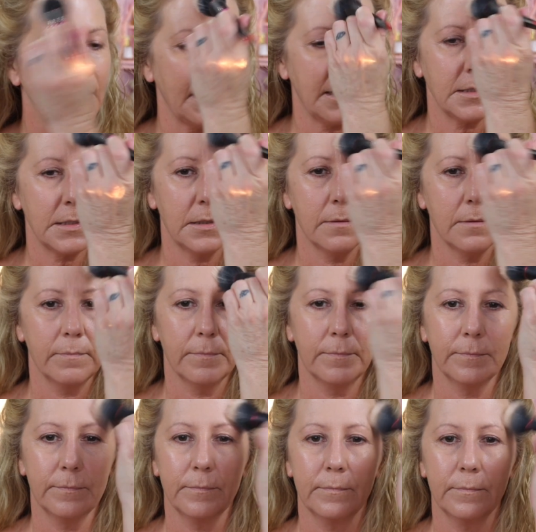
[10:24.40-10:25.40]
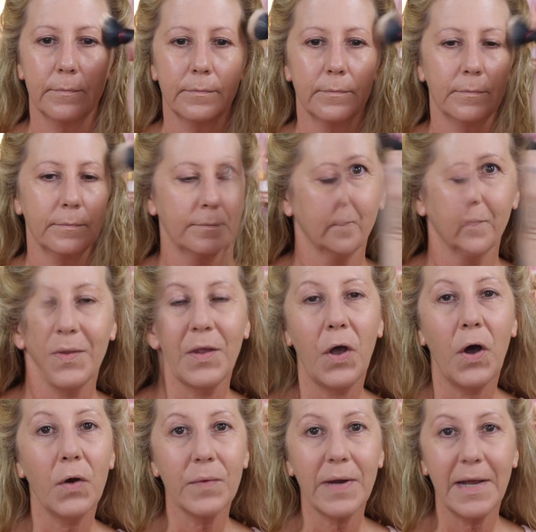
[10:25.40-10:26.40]
it.
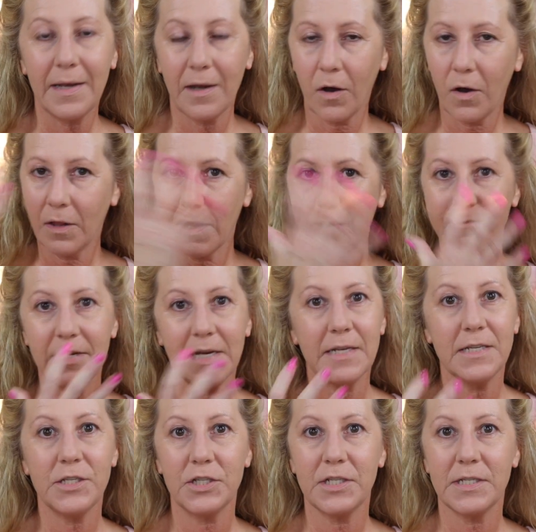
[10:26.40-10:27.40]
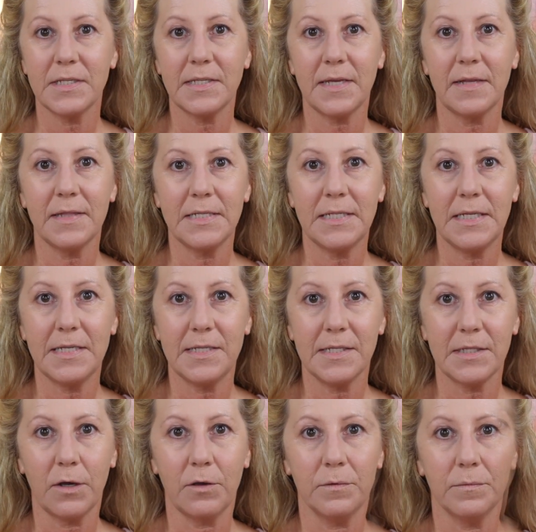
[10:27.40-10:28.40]
All right, now all I've done is just set the
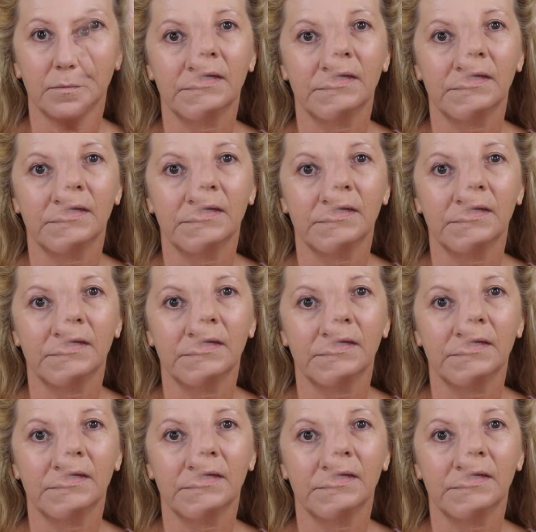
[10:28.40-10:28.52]
T-zone.